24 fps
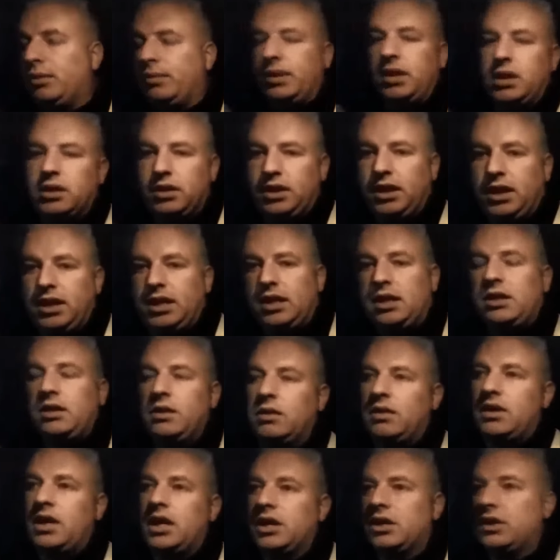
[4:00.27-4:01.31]
going to be clear,
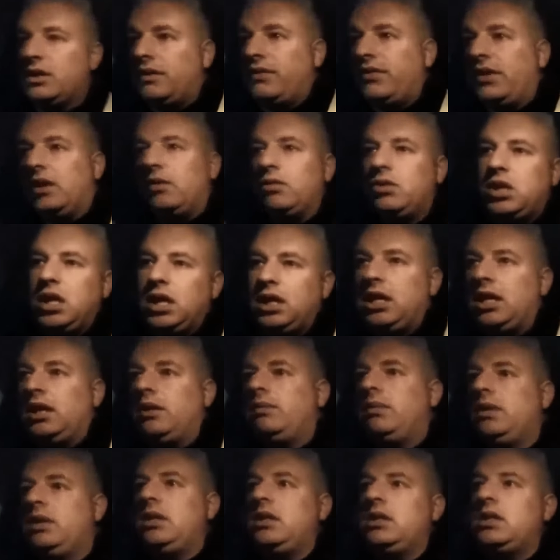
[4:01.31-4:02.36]
all that stuff, and I'll check
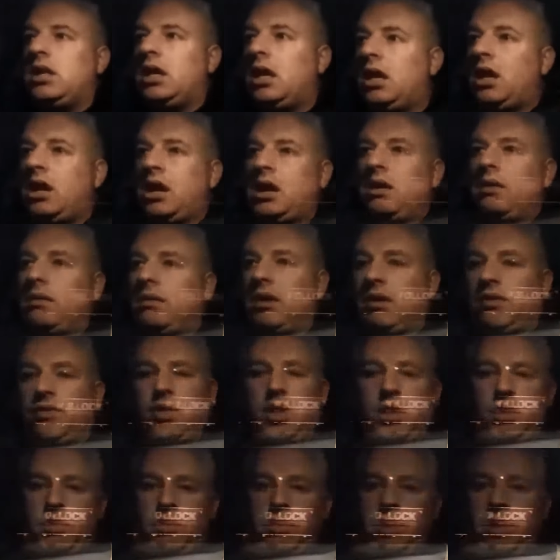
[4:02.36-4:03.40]
in these when I've done